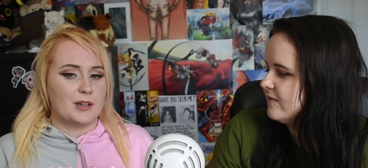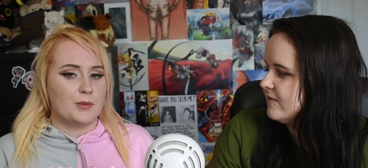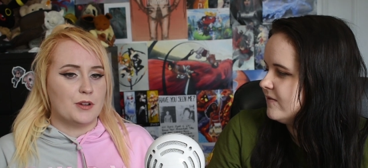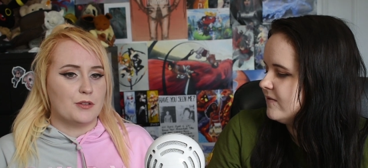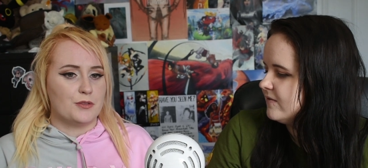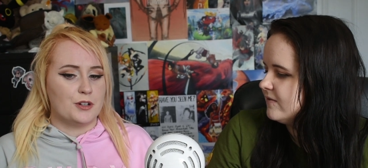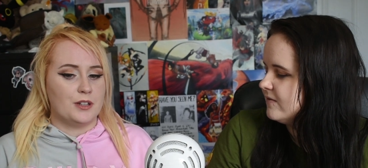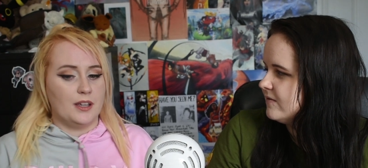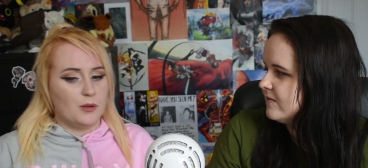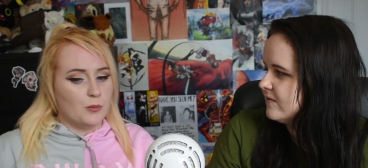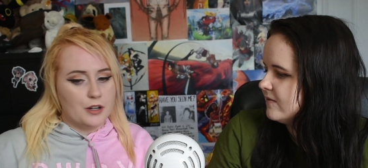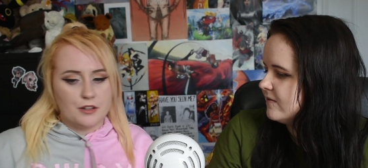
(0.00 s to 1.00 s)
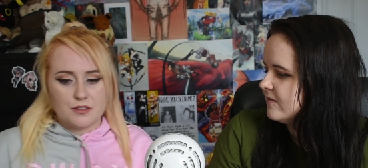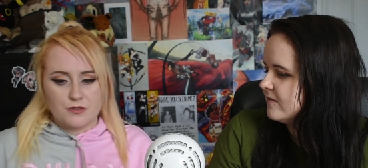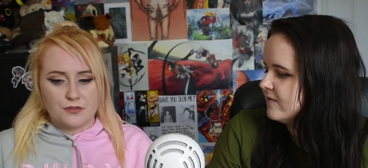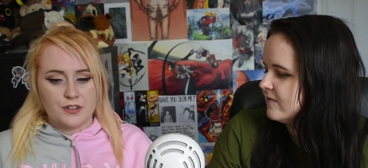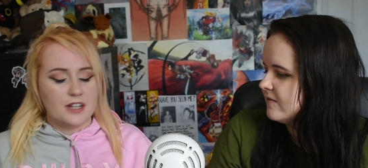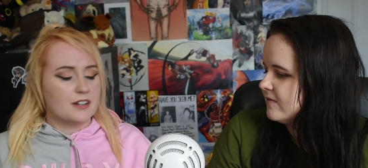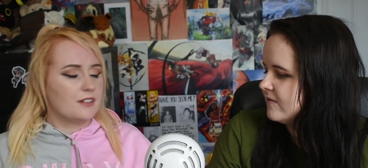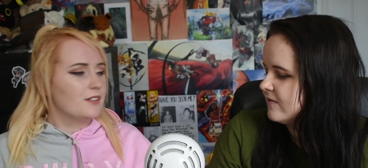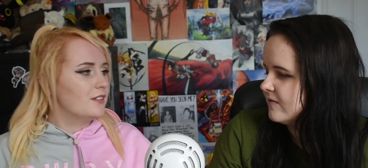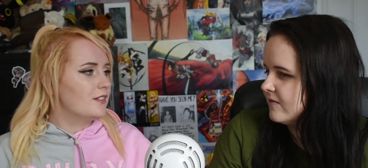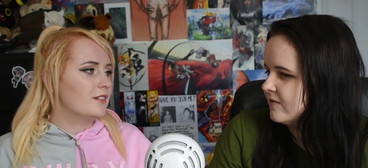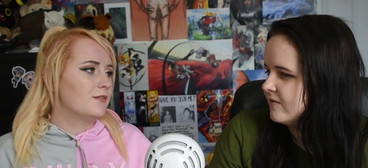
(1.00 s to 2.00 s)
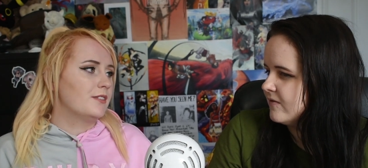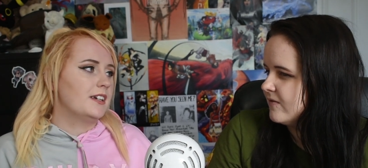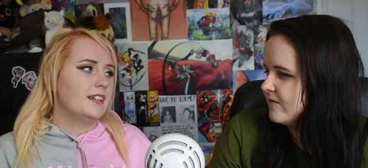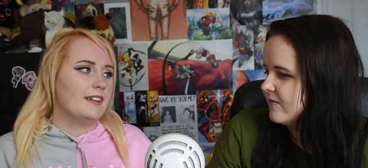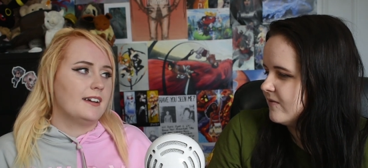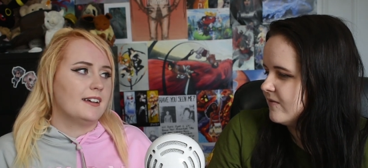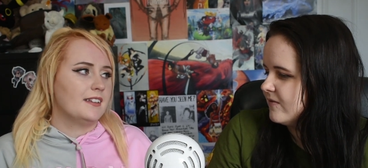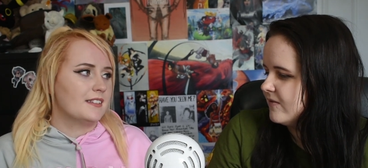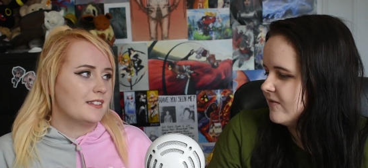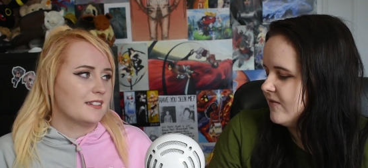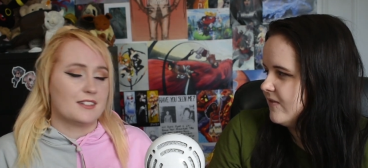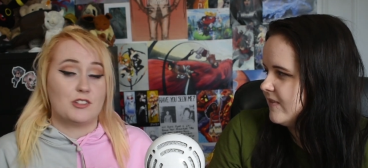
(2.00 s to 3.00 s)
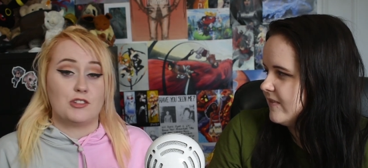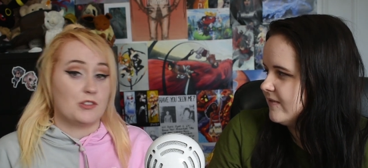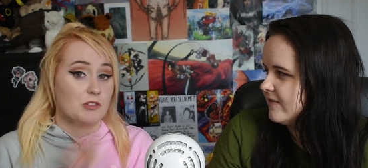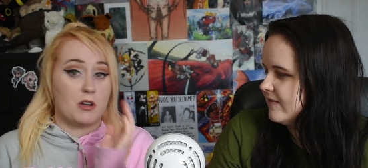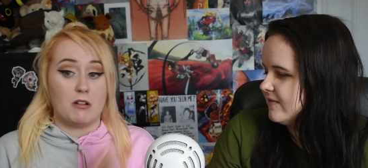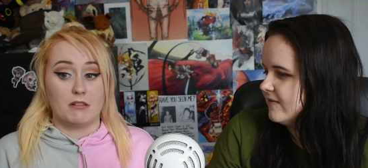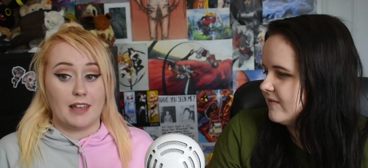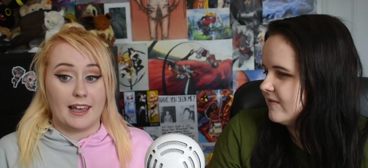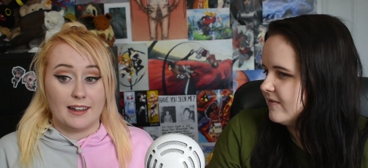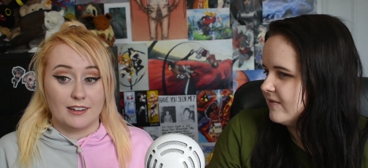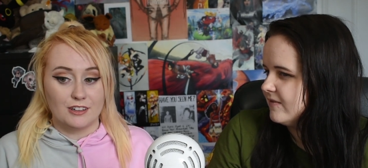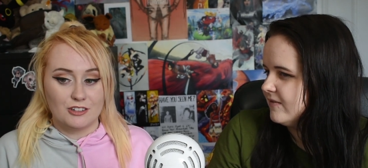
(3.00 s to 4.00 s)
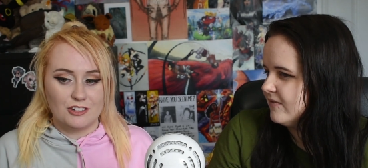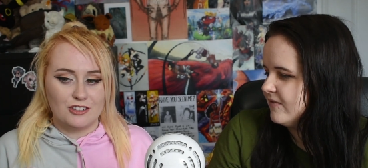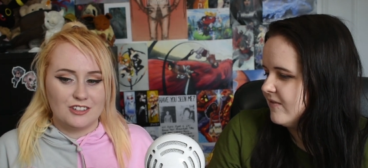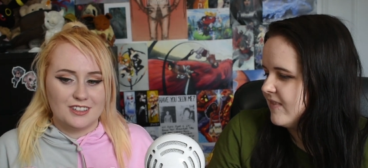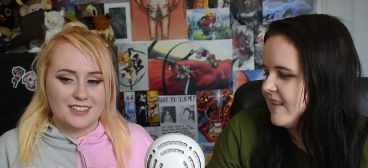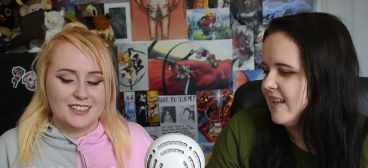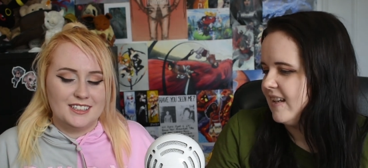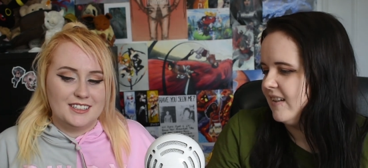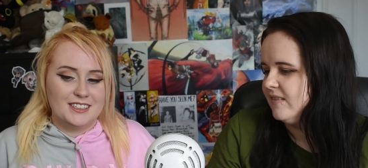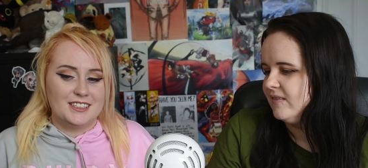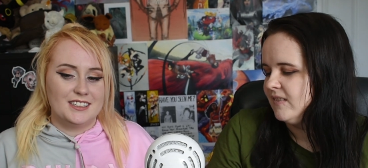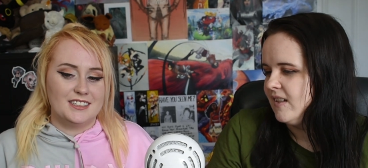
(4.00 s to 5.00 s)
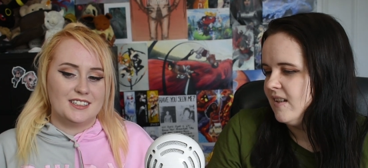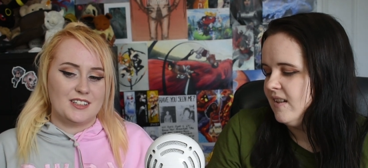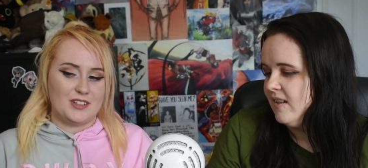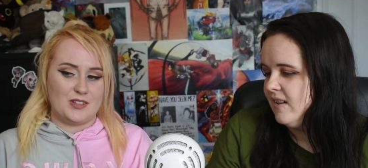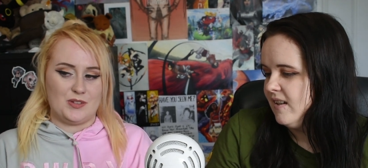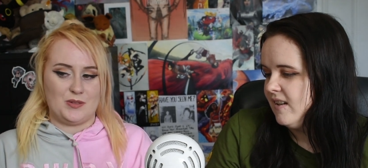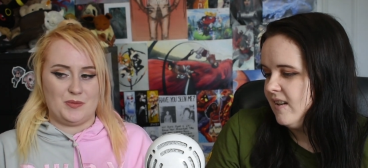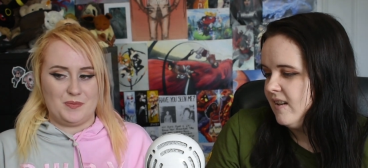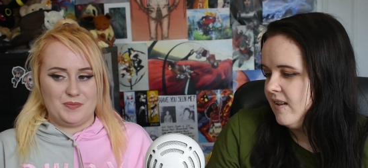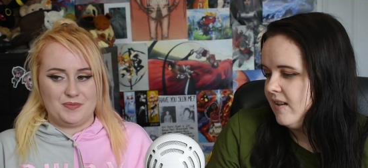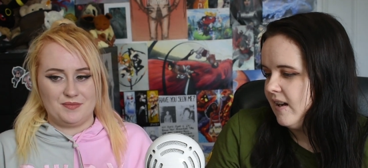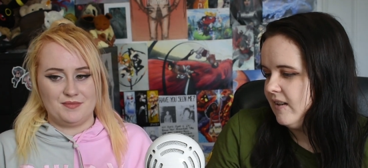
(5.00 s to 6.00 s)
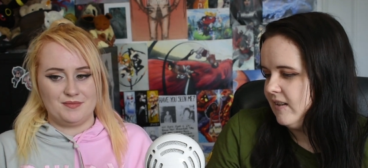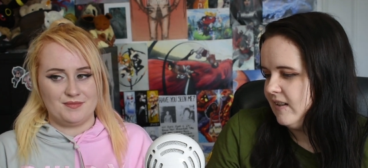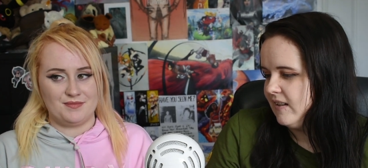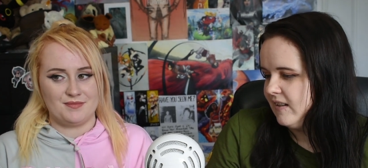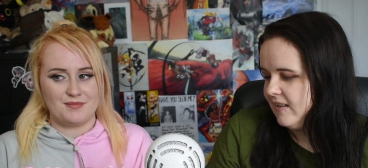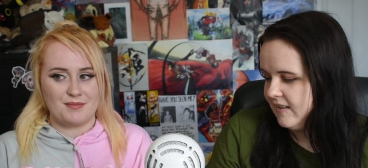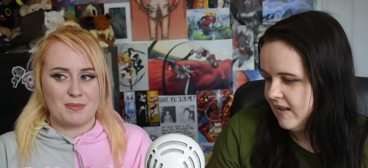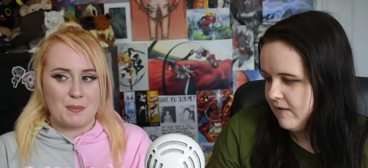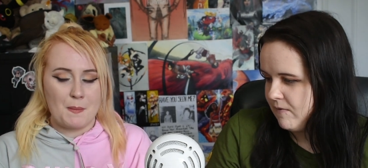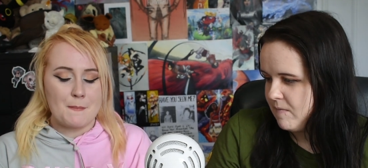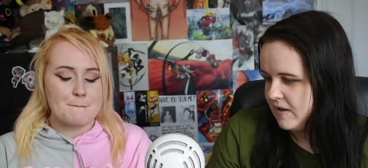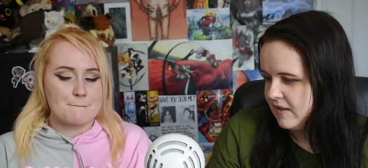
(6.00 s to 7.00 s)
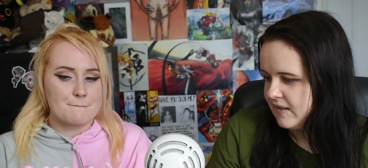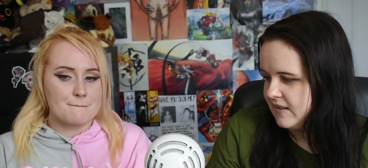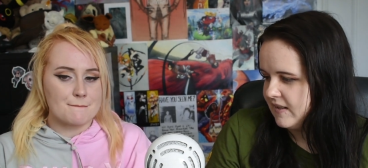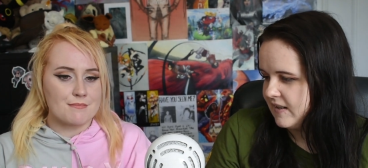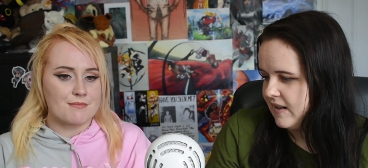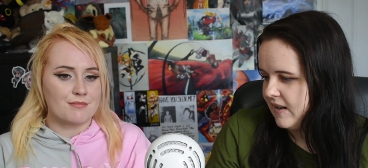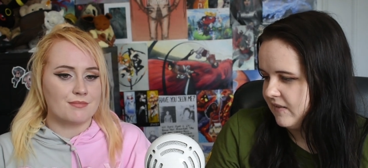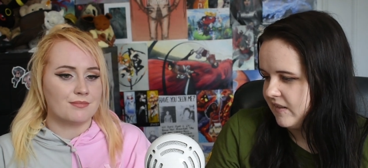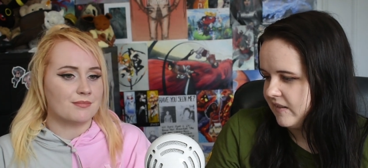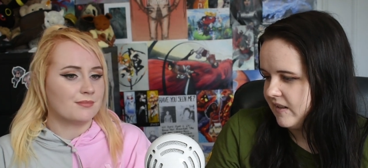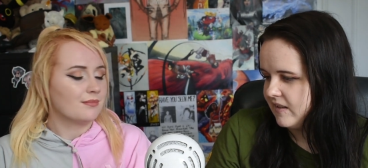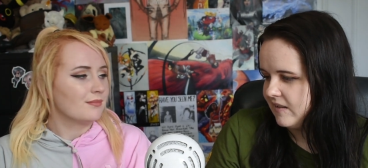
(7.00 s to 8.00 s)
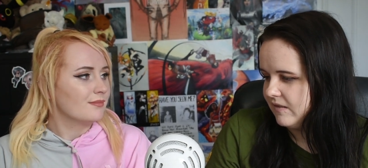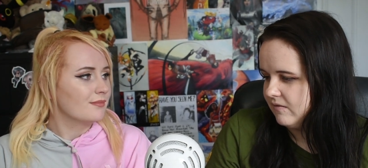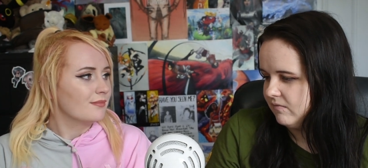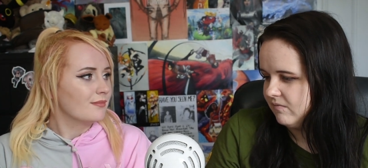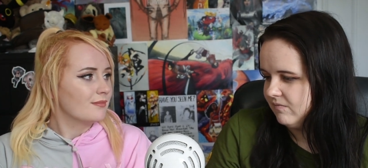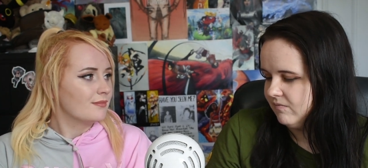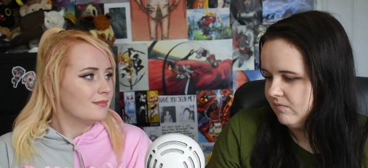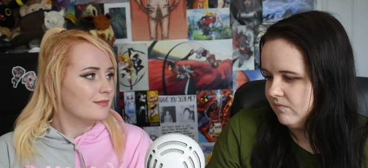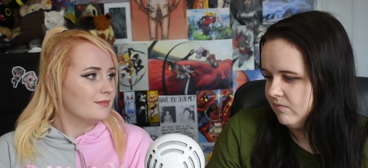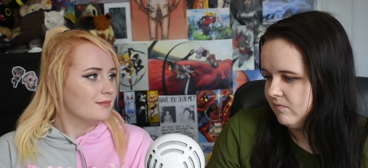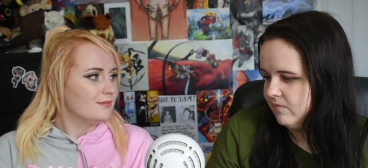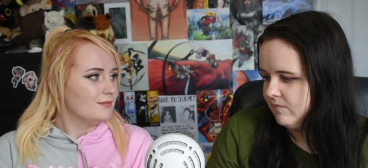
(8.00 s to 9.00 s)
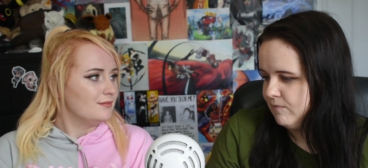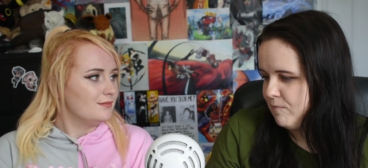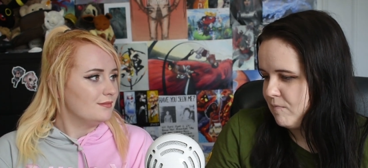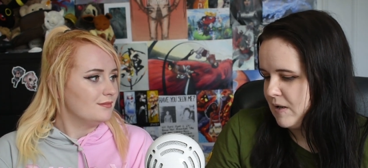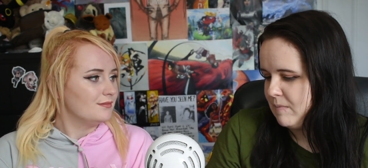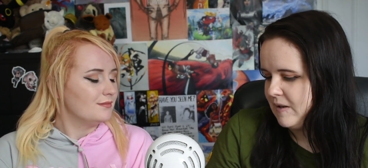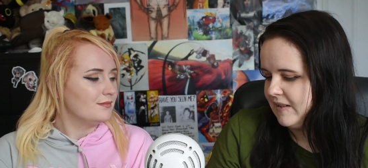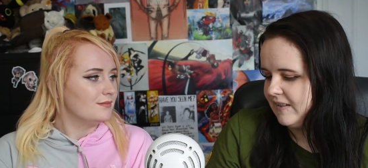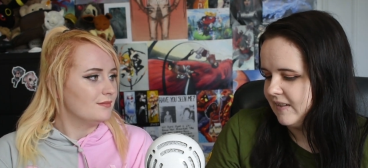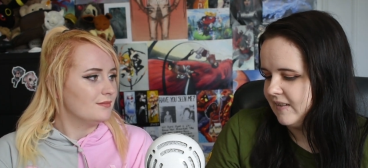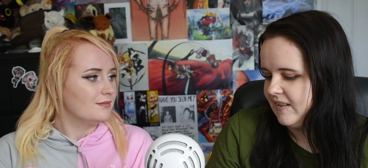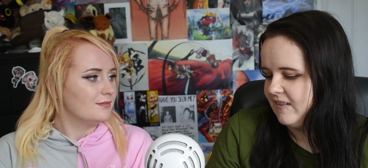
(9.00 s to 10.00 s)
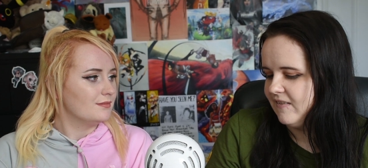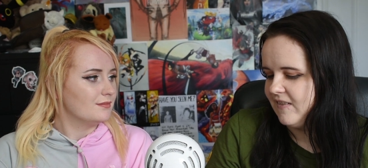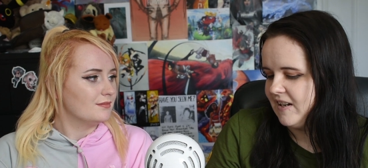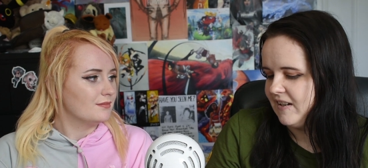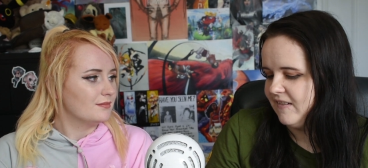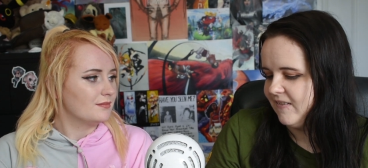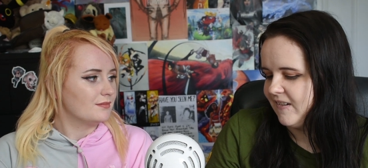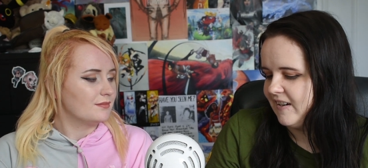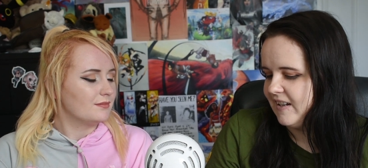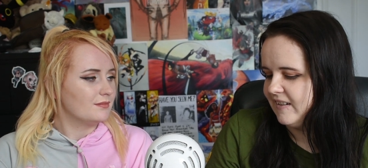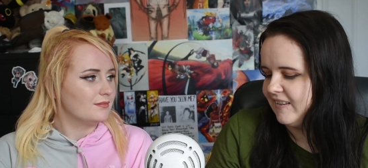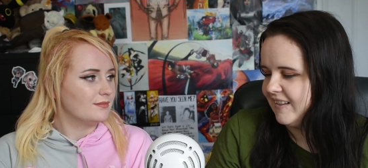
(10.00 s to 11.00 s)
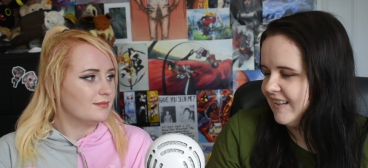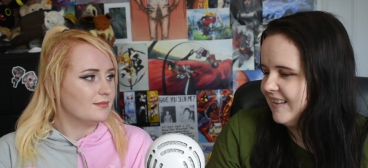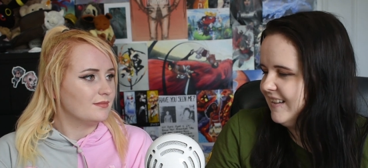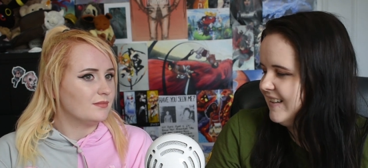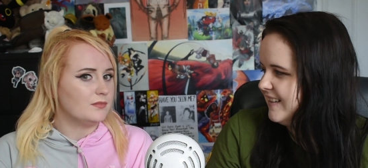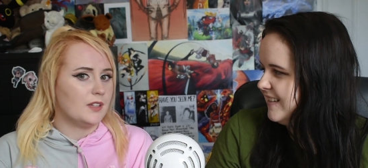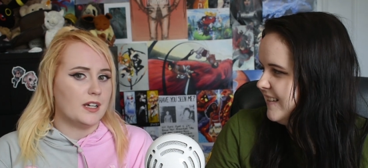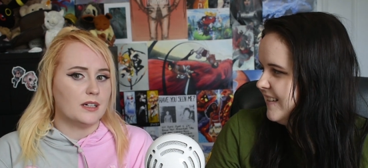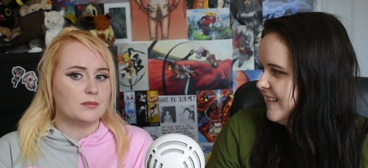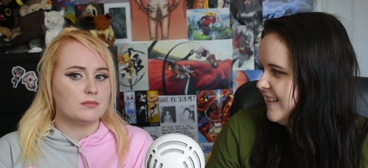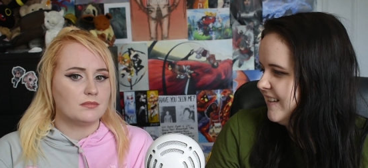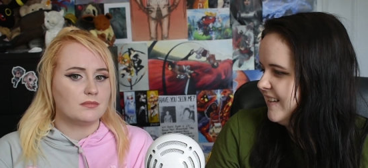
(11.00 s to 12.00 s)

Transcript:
Speaker 1: like one of her like worst fears realized and it's just all hellish yeah so
Speaker 2: i think everybody's gonna have to like be basically ready for anything yeah